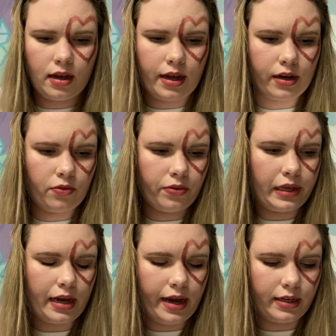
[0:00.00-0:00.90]
I don't
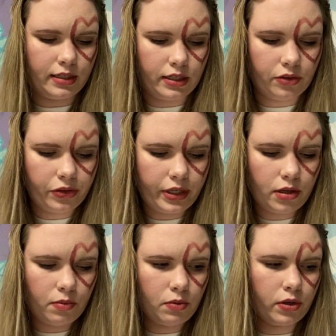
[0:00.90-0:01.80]
think ideally
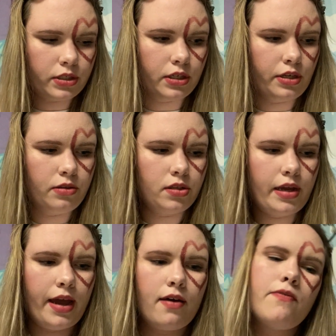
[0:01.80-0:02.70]
you would want to
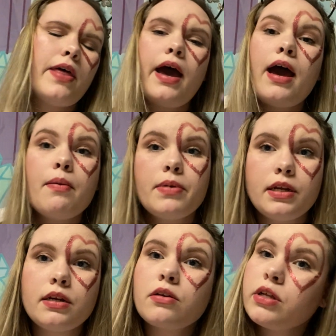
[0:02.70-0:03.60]
have that happen
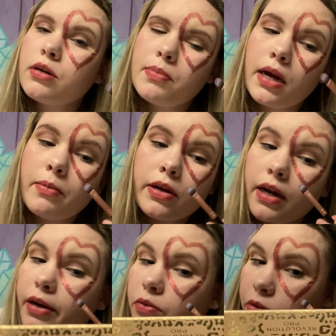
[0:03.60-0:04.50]
in a glitter primer, and
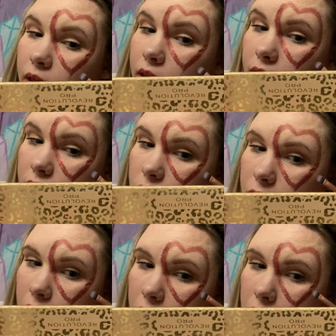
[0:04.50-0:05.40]
I don't think this one
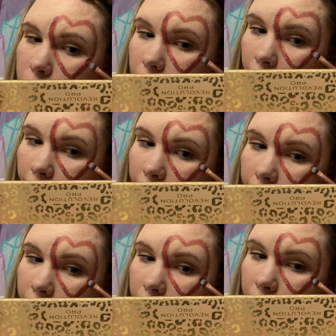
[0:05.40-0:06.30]
does, but
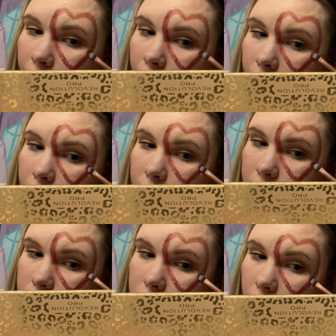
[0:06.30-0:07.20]

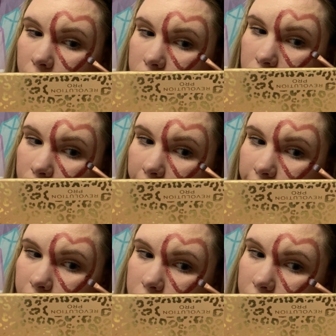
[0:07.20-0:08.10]
this is honestly my
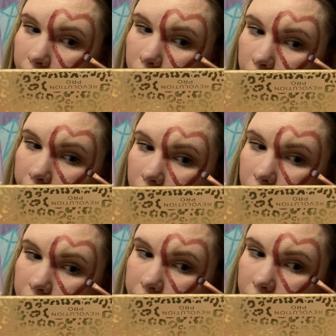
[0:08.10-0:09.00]
first time working
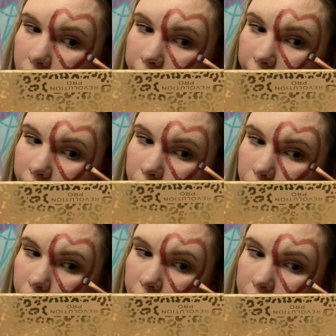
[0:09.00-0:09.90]
with it and I'm
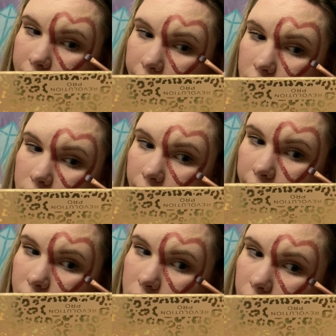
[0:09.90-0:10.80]
really
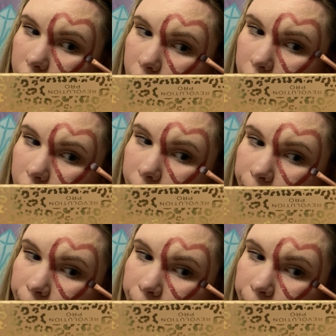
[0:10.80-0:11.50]
satisfied so far.